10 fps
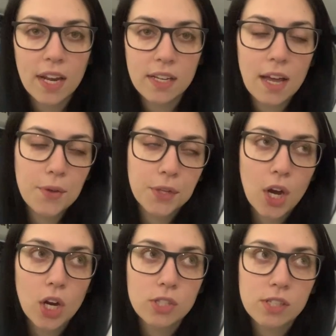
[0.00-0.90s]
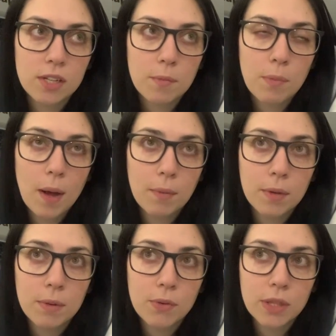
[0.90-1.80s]
and now the car is going to probably
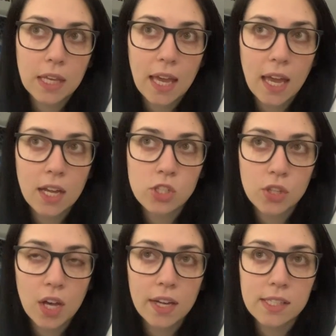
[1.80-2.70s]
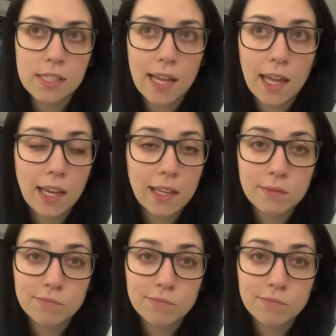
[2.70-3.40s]
be with the cage and the ice tank,